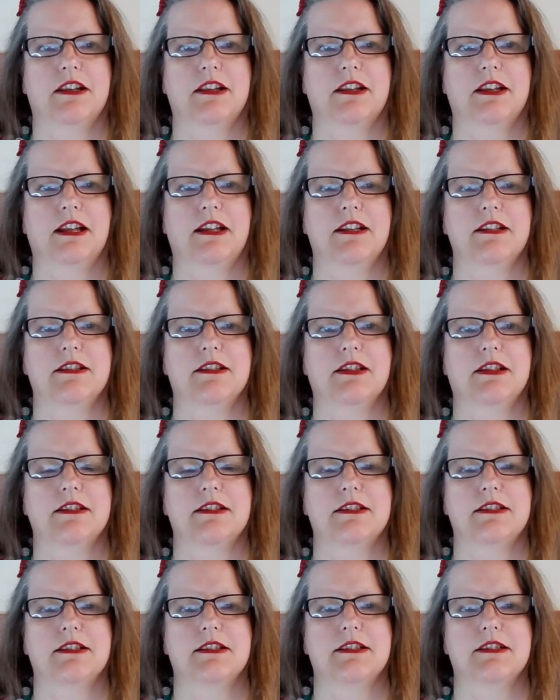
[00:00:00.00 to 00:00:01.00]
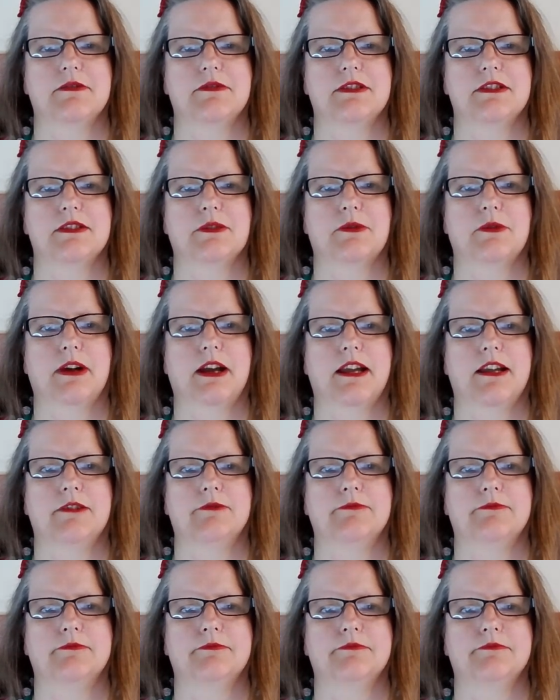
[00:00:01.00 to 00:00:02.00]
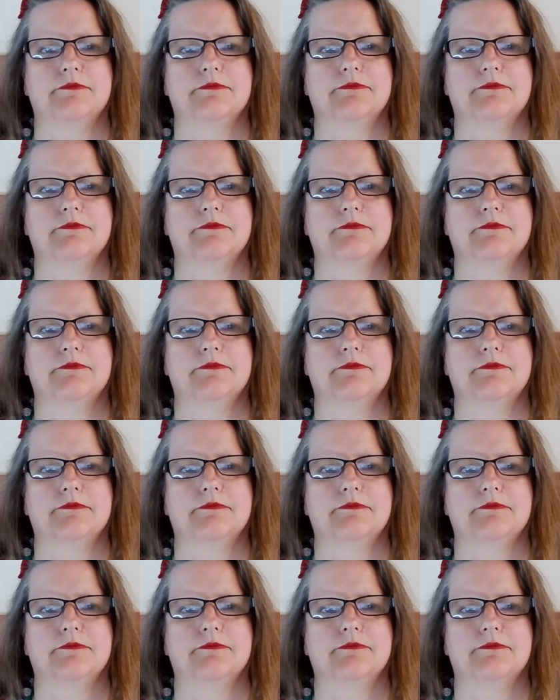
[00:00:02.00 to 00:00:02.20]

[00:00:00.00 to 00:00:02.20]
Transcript: and then it turns into a square.